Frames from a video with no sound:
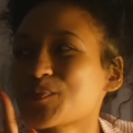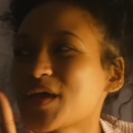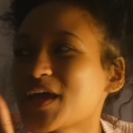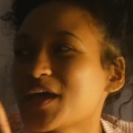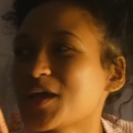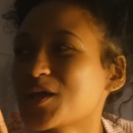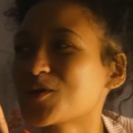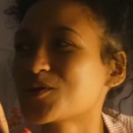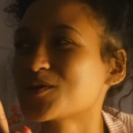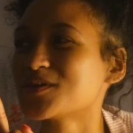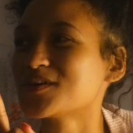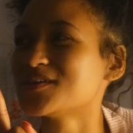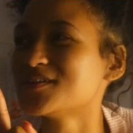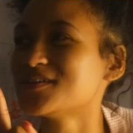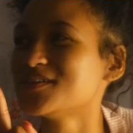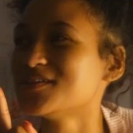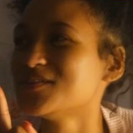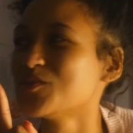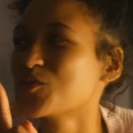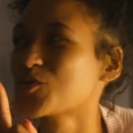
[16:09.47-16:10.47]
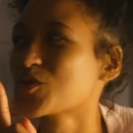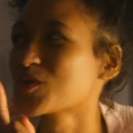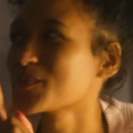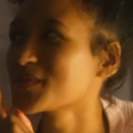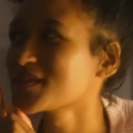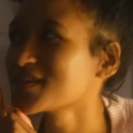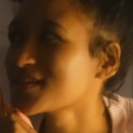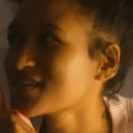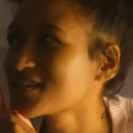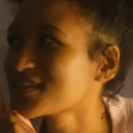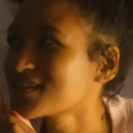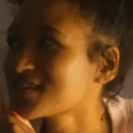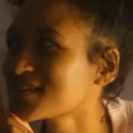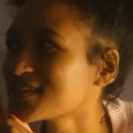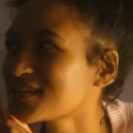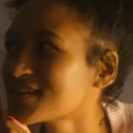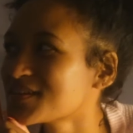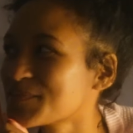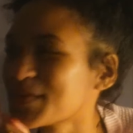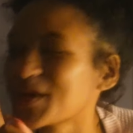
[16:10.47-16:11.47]
Paranorman?
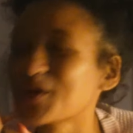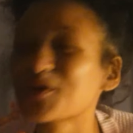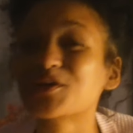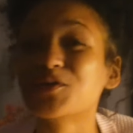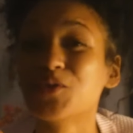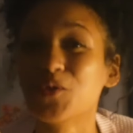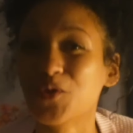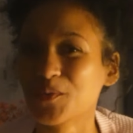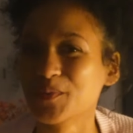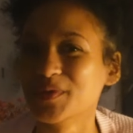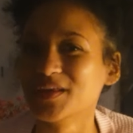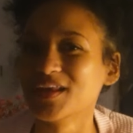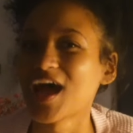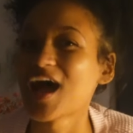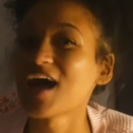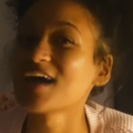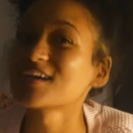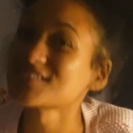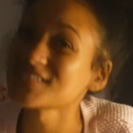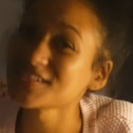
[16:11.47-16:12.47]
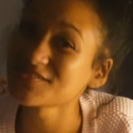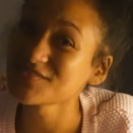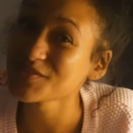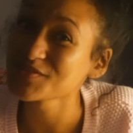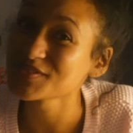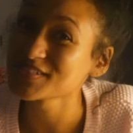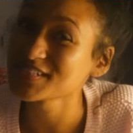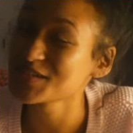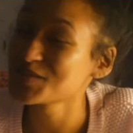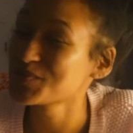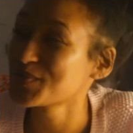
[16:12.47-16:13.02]
Paranorman. I actually have never seen